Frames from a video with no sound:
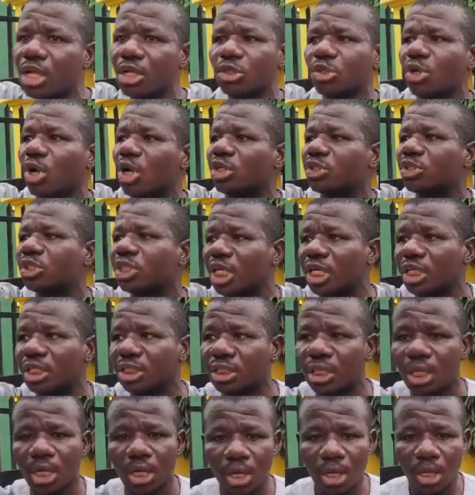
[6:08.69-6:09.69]
Those
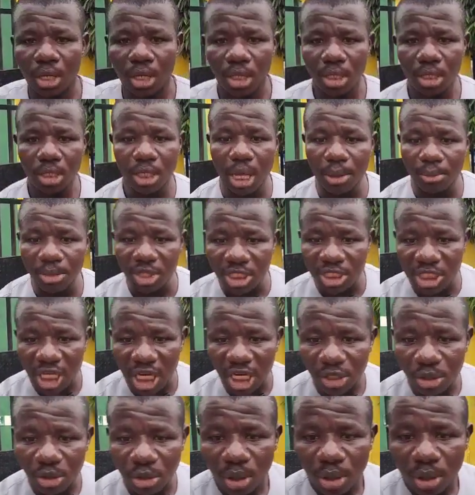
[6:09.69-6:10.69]
things, let me
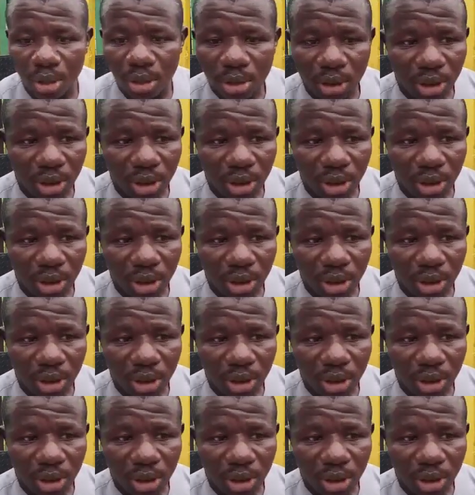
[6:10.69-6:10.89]
tell you,